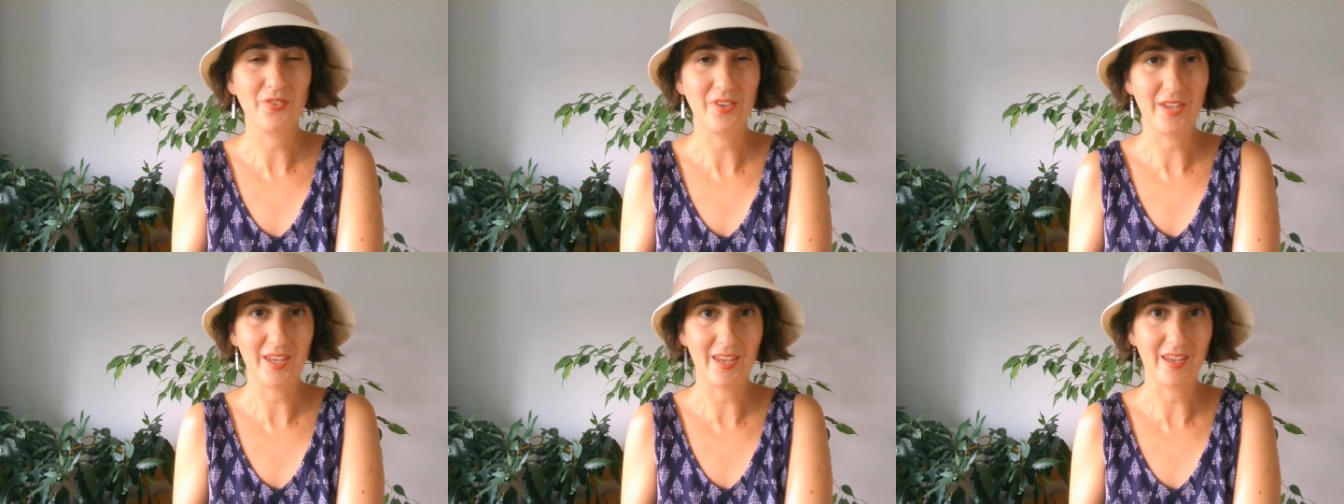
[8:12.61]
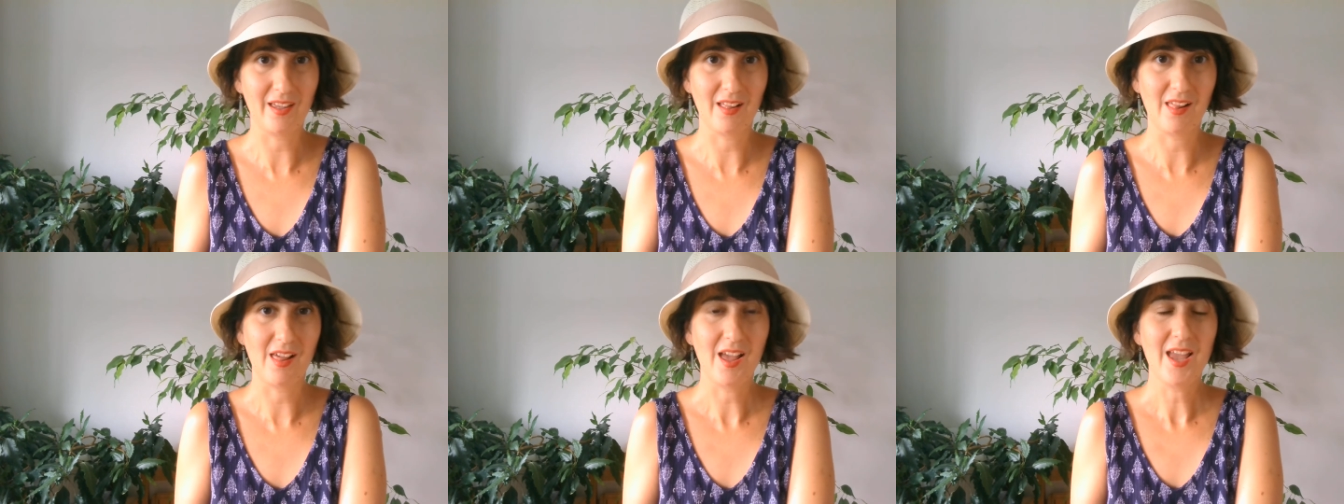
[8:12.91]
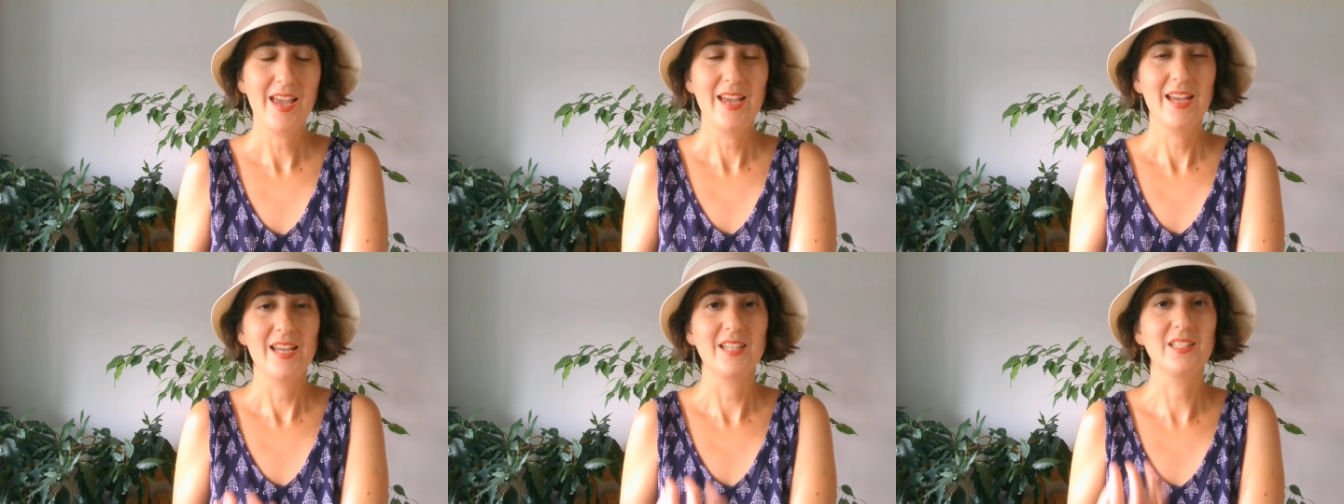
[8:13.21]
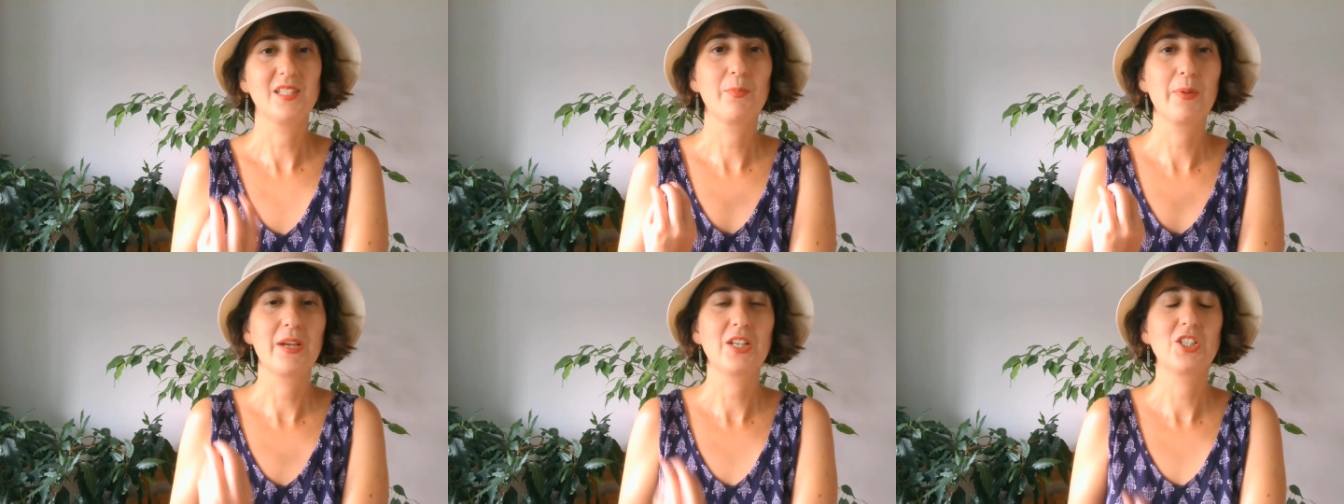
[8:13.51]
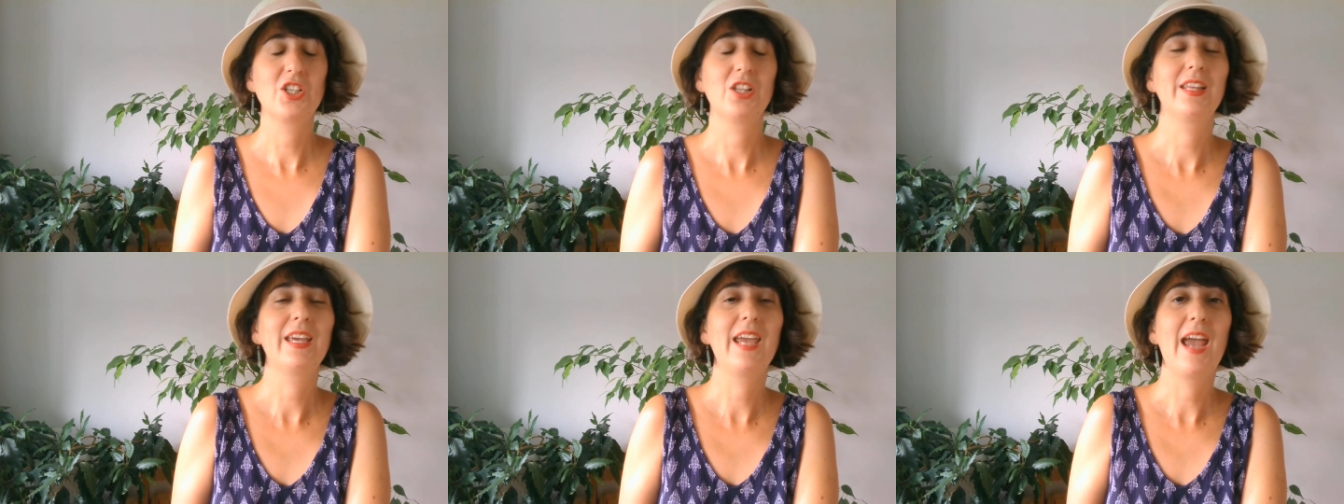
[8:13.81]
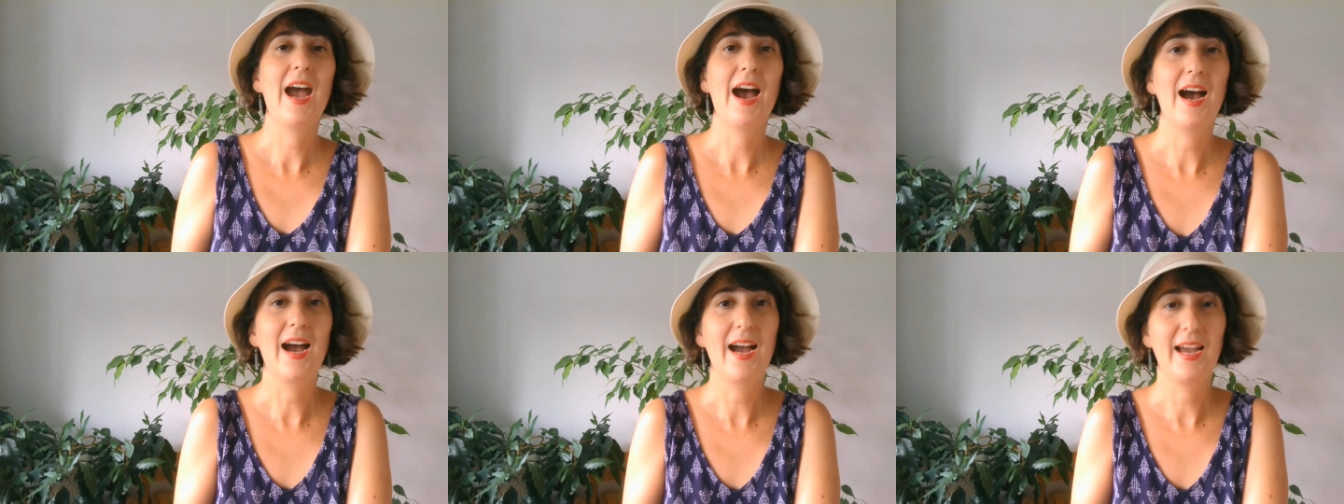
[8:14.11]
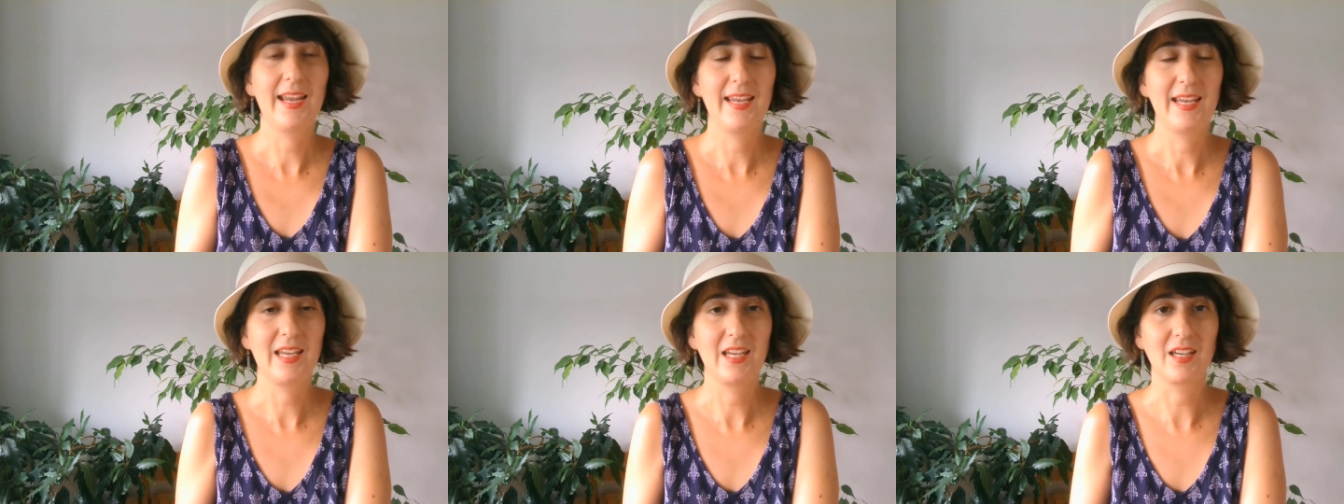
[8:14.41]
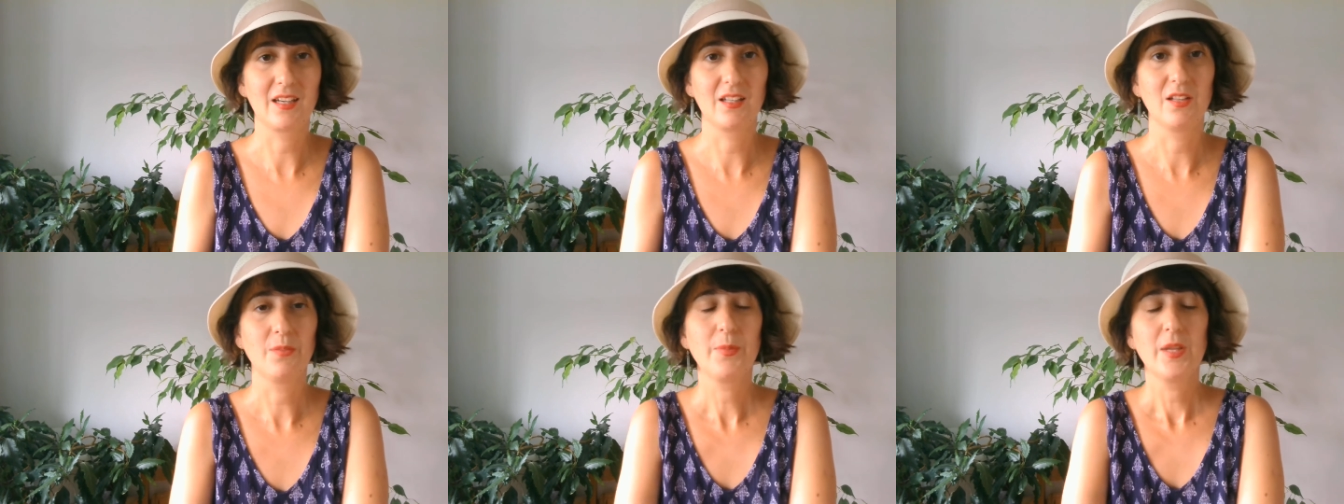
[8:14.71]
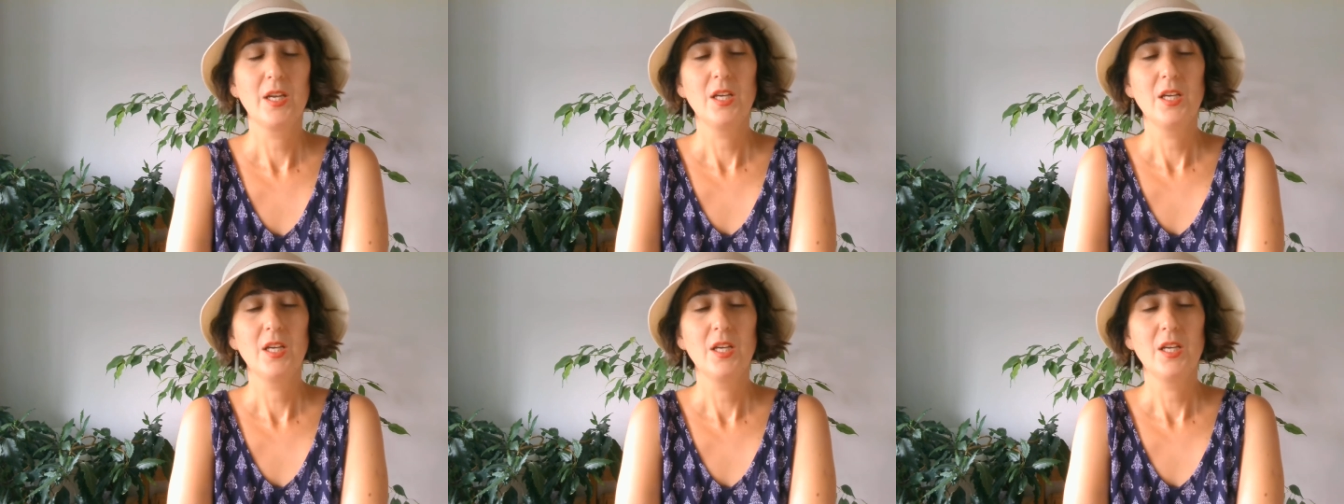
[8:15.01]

heel, especially high heel.